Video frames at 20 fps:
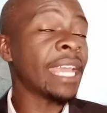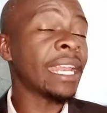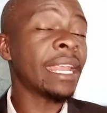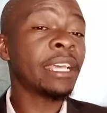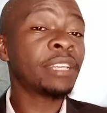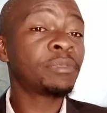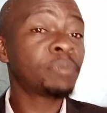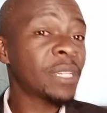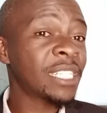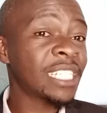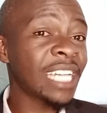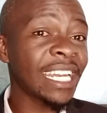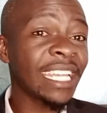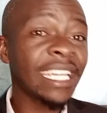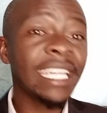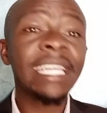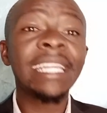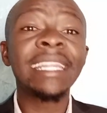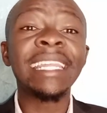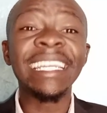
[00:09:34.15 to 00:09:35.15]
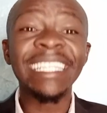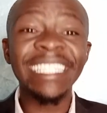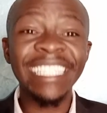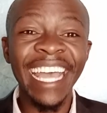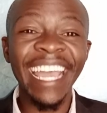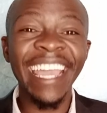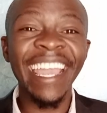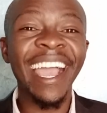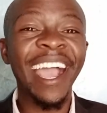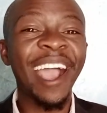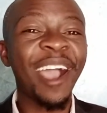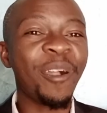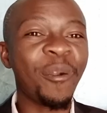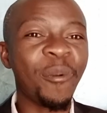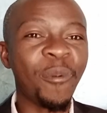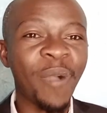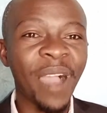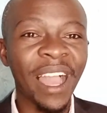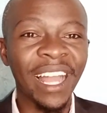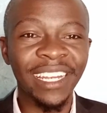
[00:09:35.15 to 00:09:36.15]
and especially the entire
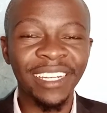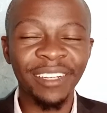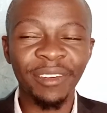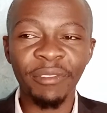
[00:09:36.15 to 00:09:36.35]
world.